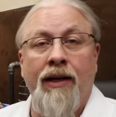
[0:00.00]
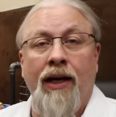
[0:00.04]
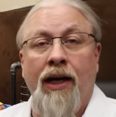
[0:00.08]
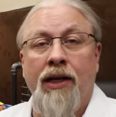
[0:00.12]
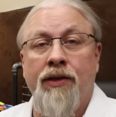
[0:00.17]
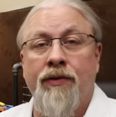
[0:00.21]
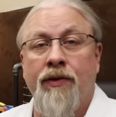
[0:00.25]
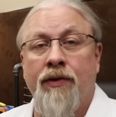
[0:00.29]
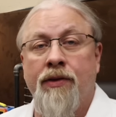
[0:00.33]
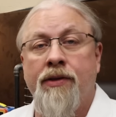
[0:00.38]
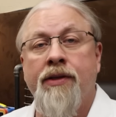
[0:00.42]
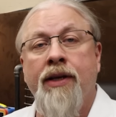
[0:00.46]

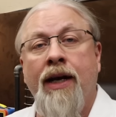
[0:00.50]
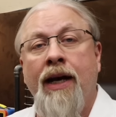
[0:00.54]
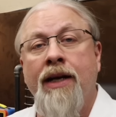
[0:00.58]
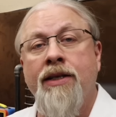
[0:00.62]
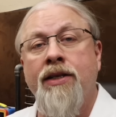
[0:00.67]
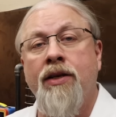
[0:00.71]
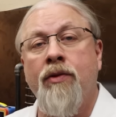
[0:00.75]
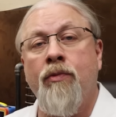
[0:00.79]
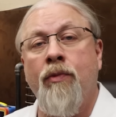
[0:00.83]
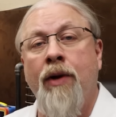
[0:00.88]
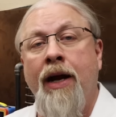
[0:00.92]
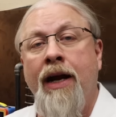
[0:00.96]
As for
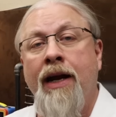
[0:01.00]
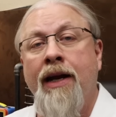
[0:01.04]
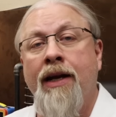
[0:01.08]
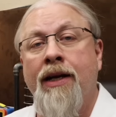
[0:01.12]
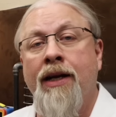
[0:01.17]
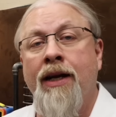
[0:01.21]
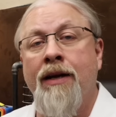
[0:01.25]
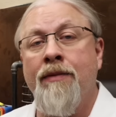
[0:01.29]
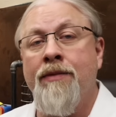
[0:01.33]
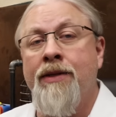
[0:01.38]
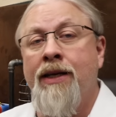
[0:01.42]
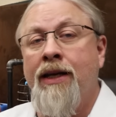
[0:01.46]
size and weight, it
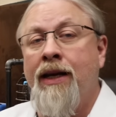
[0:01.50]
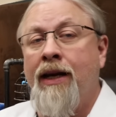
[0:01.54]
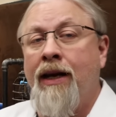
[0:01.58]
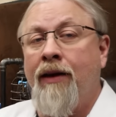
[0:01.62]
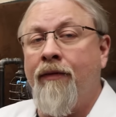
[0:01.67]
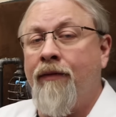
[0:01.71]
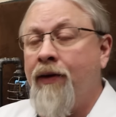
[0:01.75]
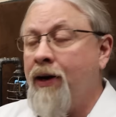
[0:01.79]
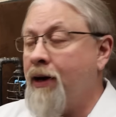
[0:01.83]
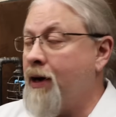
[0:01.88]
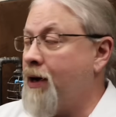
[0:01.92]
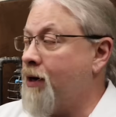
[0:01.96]
comes in at a
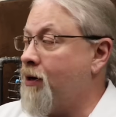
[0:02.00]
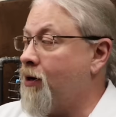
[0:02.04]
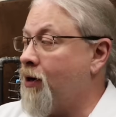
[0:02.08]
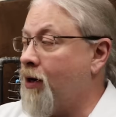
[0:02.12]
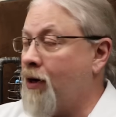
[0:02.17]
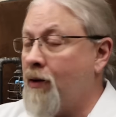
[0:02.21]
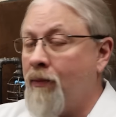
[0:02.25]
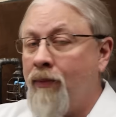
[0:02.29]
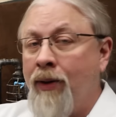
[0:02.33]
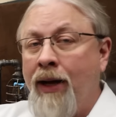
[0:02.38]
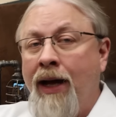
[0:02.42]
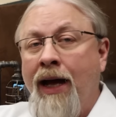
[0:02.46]
very
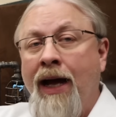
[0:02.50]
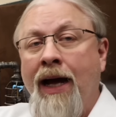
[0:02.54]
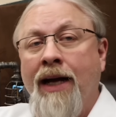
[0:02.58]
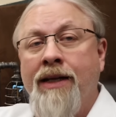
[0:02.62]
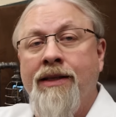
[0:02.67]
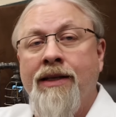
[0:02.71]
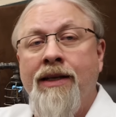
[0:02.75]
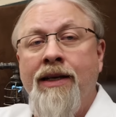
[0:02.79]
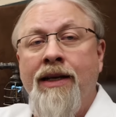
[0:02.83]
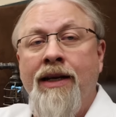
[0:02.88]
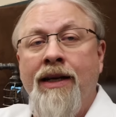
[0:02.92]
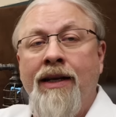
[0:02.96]

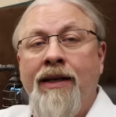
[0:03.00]
compact